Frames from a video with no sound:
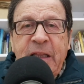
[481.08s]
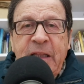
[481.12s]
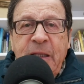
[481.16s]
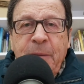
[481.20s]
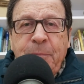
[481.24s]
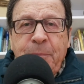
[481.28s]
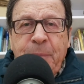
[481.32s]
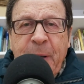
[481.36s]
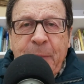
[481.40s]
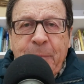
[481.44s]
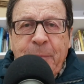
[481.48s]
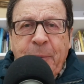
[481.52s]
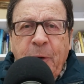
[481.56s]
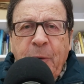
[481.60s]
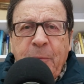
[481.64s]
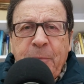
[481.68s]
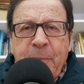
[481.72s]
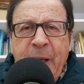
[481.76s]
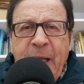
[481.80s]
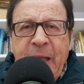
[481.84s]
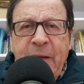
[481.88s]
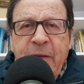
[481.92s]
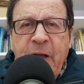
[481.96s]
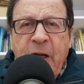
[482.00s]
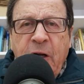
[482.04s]
The people
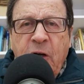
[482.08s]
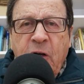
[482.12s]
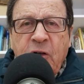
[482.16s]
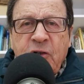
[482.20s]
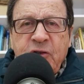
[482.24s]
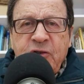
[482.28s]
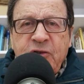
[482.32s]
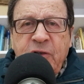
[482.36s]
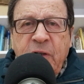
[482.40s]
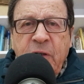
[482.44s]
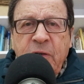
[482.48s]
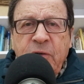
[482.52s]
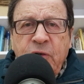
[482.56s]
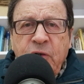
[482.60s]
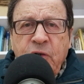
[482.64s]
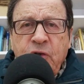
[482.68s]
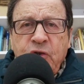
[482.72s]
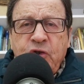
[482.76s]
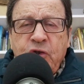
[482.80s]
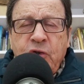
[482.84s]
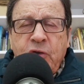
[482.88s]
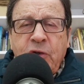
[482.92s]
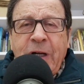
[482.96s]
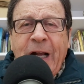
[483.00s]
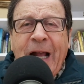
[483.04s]
make the
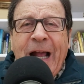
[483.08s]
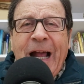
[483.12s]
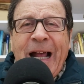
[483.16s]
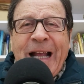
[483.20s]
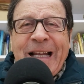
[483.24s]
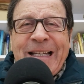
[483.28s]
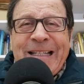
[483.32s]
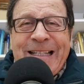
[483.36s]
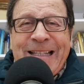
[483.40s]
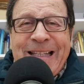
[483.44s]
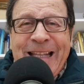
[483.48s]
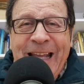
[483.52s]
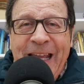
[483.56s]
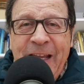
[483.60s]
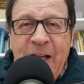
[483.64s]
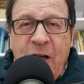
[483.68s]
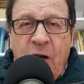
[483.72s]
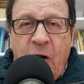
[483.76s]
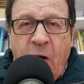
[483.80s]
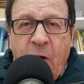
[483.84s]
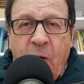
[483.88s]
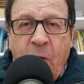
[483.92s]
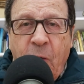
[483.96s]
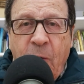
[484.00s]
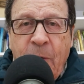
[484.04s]
constitution as they
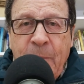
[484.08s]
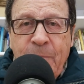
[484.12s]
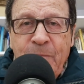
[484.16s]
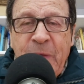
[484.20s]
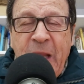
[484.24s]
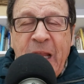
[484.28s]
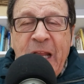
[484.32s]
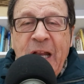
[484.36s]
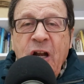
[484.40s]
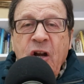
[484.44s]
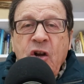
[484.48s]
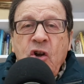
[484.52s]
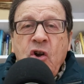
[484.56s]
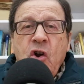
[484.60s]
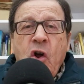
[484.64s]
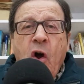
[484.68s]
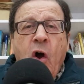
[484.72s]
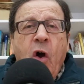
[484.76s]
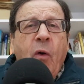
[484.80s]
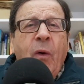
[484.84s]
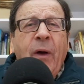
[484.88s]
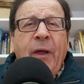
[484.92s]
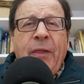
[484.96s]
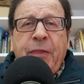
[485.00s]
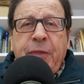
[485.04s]
go.
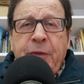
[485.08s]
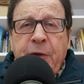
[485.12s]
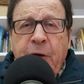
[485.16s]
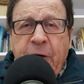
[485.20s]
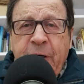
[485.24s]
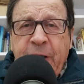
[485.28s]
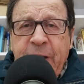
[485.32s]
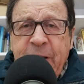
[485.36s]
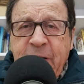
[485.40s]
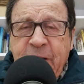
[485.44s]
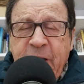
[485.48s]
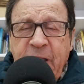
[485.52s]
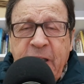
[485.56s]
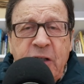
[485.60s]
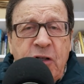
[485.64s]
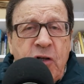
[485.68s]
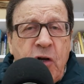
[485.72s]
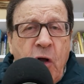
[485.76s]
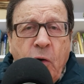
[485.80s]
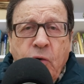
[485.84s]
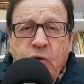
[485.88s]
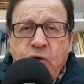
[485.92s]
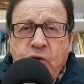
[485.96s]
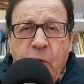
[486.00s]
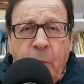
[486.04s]
No authority,
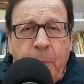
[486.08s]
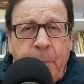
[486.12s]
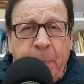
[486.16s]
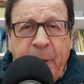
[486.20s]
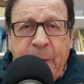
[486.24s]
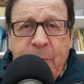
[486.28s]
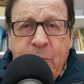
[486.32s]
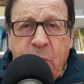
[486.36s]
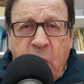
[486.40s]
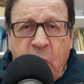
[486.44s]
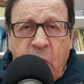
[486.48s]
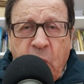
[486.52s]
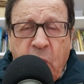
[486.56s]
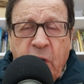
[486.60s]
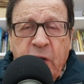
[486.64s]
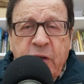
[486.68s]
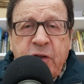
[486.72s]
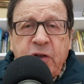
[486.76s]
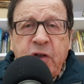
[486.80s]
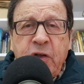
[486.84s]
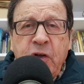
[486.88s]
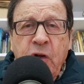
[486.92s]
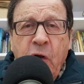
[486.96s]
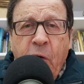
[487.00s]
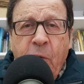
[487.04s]
no Supreme
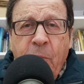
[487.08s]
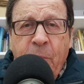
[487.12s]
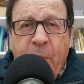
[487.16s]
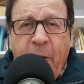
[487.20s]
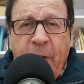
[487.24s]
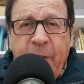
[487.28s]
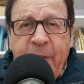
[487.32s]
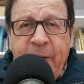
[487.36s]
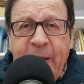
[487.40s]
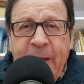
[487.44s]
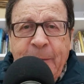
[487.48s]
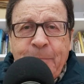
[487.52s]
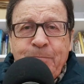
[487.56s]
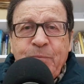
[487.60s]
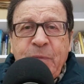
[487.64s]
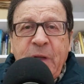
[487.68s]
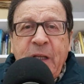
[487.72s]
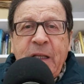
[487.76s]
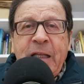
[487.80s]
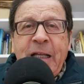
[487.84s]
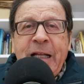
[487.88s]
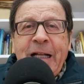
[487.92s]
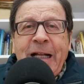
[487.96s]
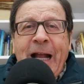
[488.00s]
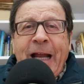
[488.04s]
Court, nobody
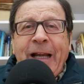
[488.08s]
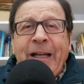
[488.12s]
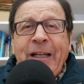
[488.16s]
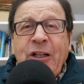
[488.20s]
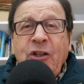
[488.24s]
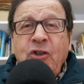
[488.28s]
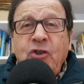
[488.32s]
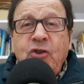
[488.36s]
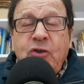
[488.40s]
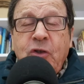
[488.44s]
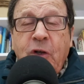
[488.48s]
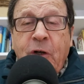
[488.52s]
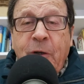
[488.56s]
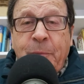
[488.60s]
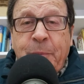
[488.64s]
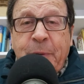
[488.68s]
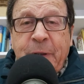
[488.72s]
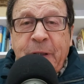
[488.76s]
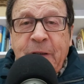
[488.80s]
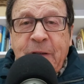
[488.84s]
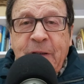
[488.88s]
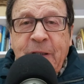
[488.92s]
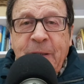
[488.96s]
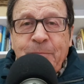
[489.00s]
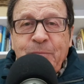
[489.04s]
can
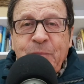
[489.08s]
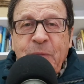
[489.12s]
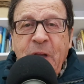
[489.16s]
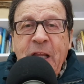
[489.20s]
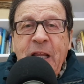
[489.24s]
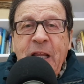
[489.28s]
interpret